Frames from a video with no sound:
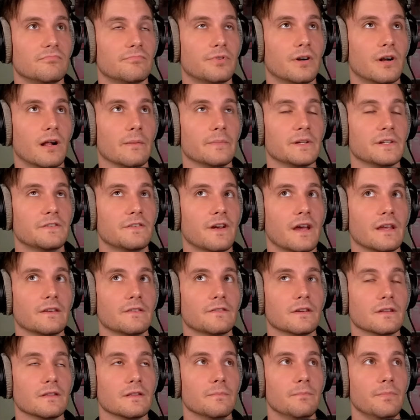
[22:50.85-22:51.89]
Probably
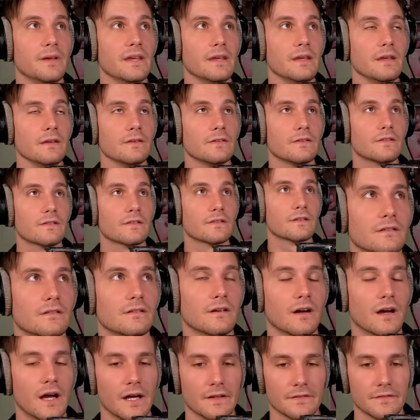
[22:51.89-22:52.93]
chasing the bees.
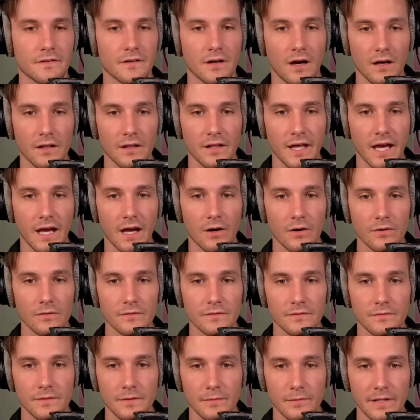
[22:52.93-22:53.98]
It's gone
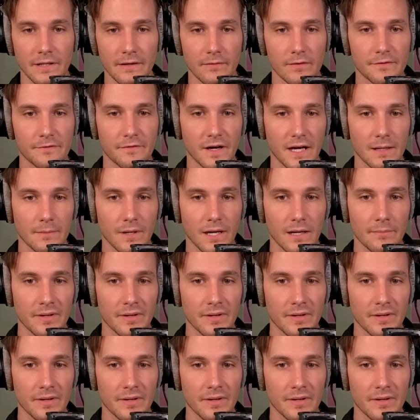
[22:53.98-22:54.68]
now. They'll never find my